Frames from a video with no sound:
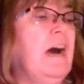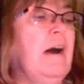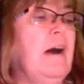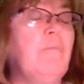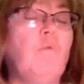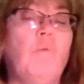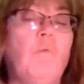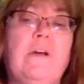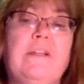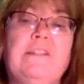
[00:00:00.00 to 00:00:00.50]

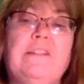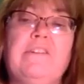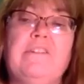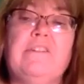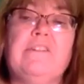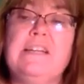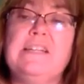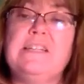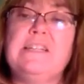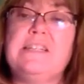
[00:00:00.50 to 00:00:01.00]
When there
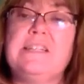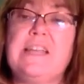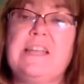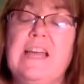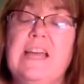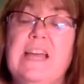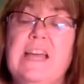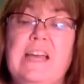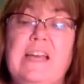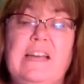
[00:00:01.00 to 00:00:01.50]
is
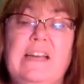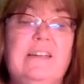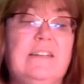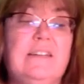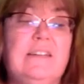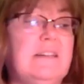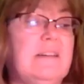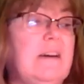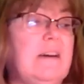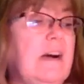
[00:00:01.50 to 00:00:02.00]
a
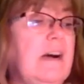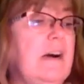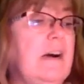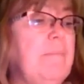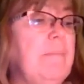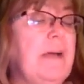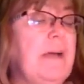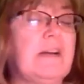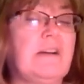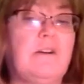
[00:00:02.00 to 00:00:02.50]

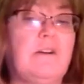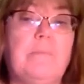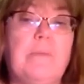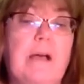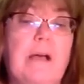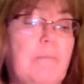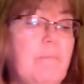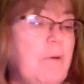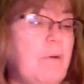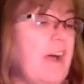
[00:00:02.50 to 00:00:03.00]
medical
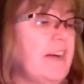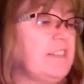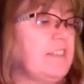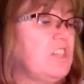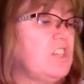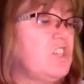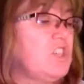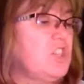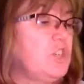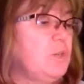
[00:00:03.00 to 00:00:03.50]

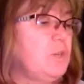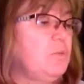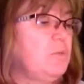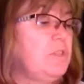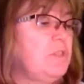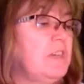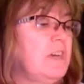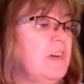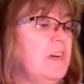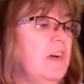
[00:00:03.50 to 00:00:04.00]
malpractice suit,
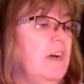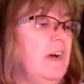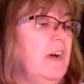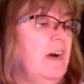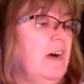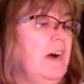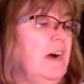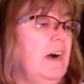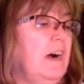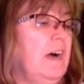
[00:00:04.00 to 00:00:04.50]

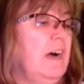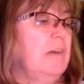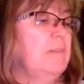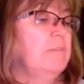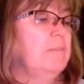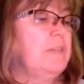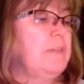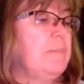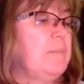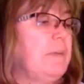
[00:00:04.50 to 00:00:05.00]

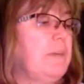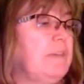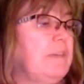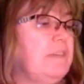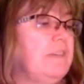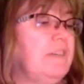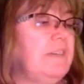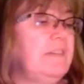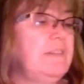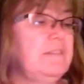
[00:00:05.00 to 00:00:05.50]

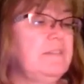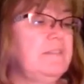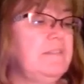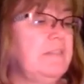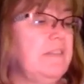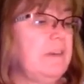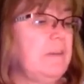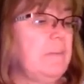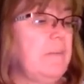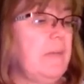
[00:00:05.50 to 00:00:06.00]
typically
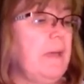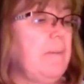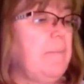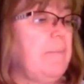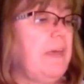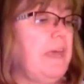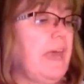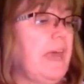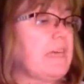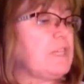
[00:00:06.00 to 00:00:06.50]
there may
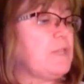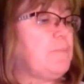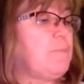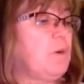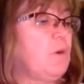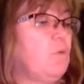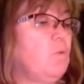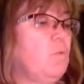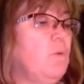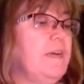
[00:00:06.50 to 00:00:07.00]
be
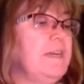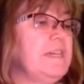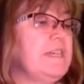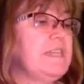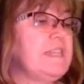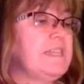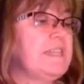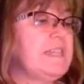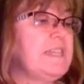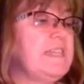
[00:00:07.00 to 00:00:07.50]
expert
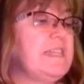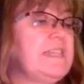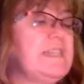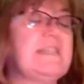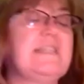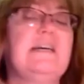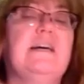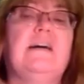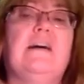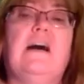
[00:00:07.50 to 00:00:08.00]
witnesses,
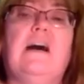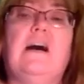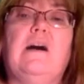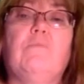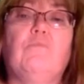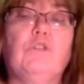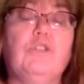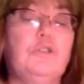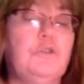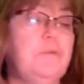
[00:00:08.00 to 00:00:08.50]

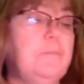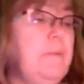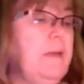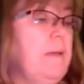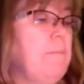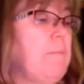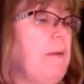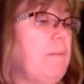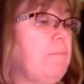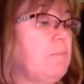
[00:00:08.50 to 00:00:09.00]
which would be
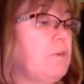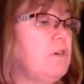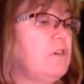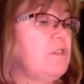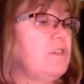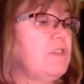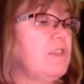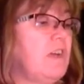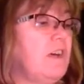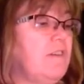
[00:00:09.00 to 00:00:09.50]

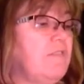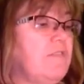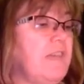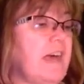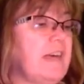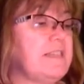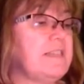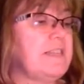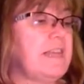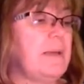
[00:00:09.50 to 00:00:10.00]
members of
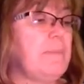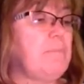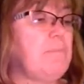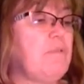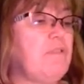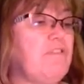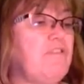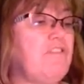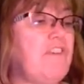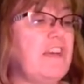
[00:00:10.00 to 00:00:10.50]
that same
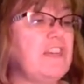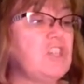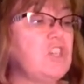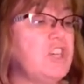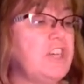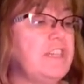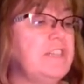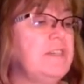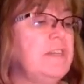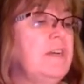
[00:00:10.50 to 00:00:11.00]

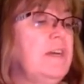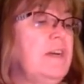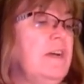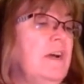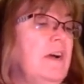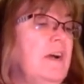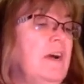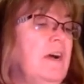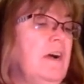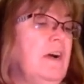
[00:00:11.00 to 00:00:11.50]
profession
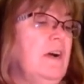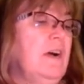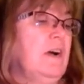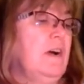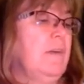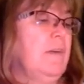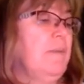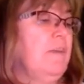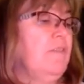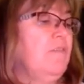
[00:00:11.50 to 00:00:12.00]

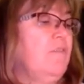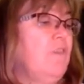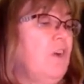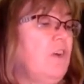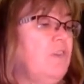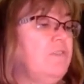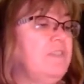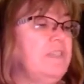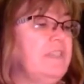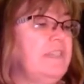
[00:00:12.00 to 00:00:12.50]

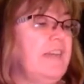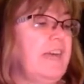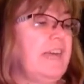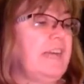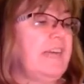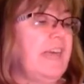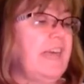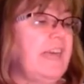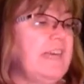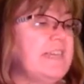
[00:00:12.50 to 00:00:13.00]
involved in that
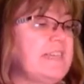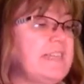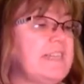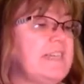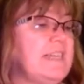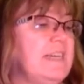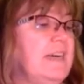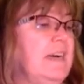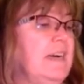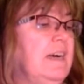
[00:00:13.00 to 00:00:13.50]

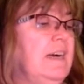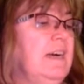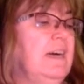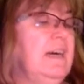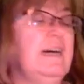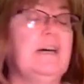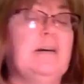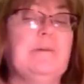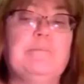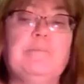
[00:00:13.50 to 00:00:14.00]
case,
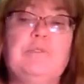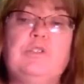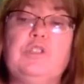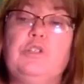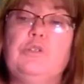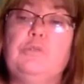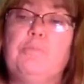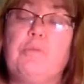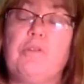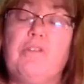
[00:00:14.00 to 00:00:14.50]

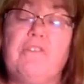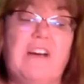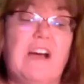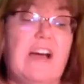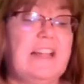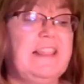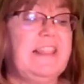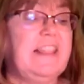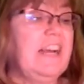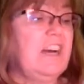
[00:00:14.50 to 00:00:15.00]
to
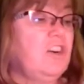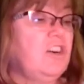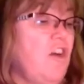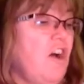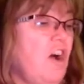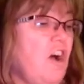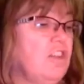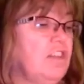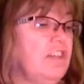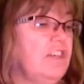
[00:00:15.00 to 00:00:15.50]
provide their
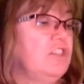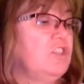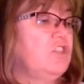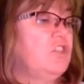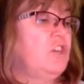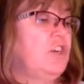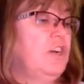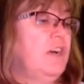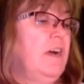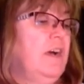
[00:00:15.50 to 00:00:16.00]

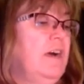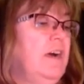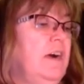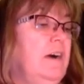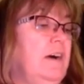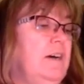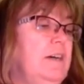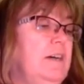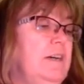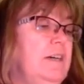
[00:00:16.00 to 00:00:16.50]
knowledge
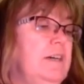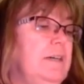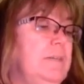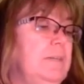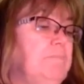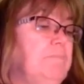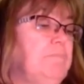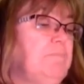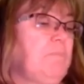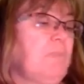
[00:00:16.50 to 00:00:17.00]

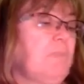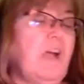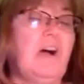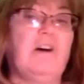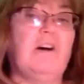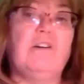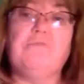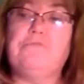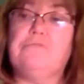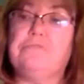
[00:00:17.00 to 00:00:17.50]

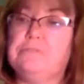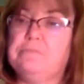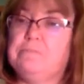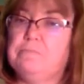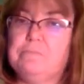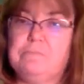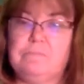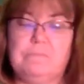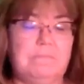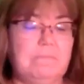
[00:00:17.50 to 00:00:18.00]
of
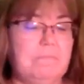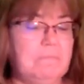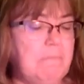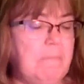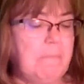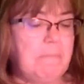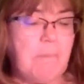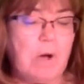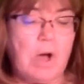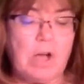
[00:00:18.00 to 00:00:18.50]

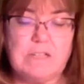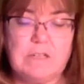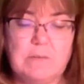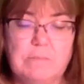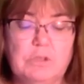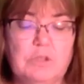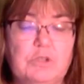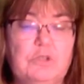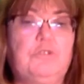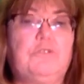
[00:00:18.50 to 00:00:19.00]

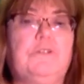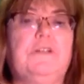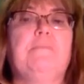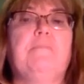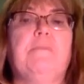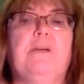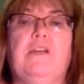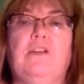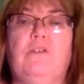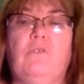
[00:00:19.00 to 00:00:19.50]
possible
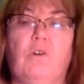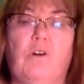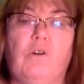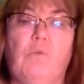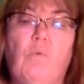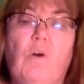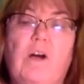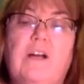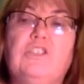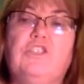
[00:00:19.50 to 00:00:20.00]
treatment or
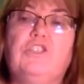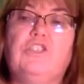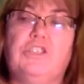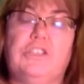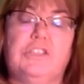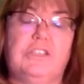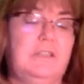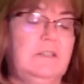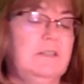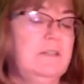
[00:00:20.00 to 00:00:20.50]
what
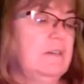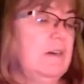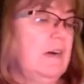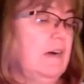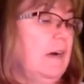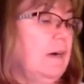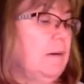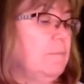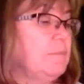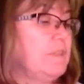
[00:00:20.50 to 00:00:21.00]
should
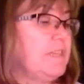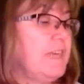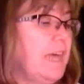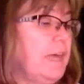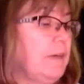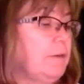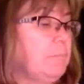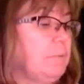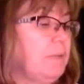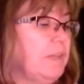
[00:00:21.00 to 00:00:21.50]

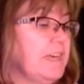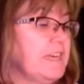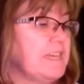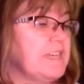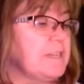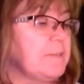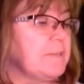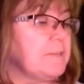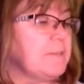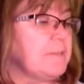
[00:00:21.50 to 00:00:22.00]
take
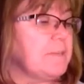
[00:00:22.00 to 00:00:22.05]
place.